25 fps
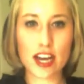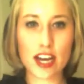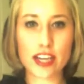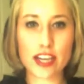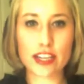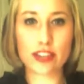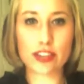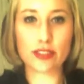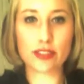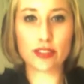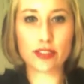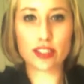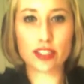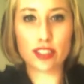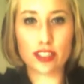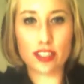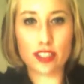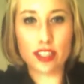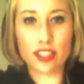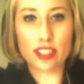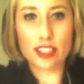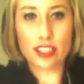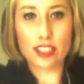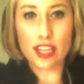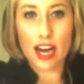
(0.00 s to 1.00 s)
It goes.
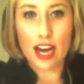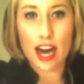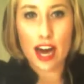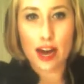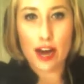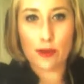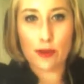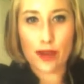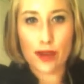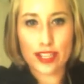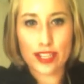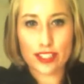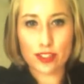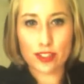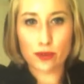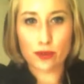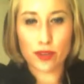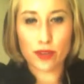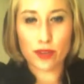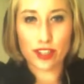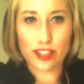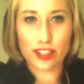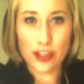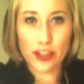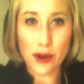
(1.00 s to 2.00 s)
It's a high-waisted
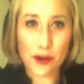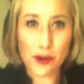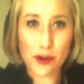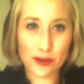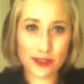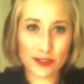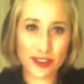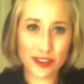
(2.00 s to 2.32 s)
one to go.